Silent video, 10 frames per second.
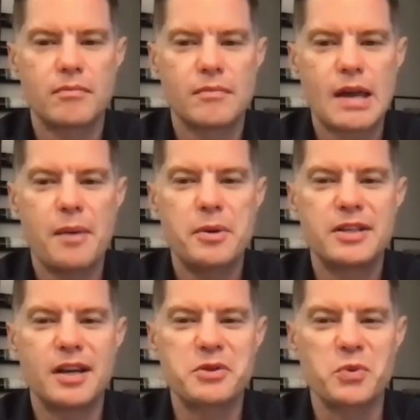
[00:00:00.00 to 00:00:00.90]
How many
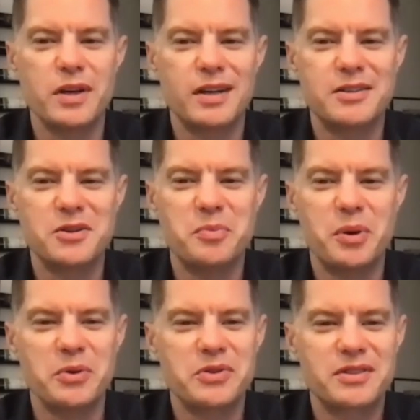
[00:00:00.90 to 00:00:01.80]
times a week do you
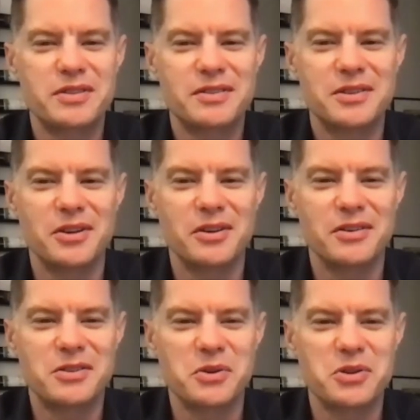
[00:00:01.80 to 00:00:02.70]
post to your
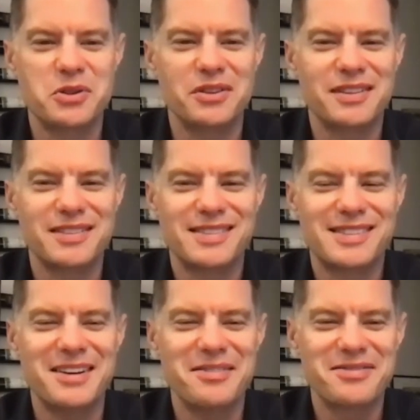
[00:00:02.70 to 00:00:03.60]
social stuff?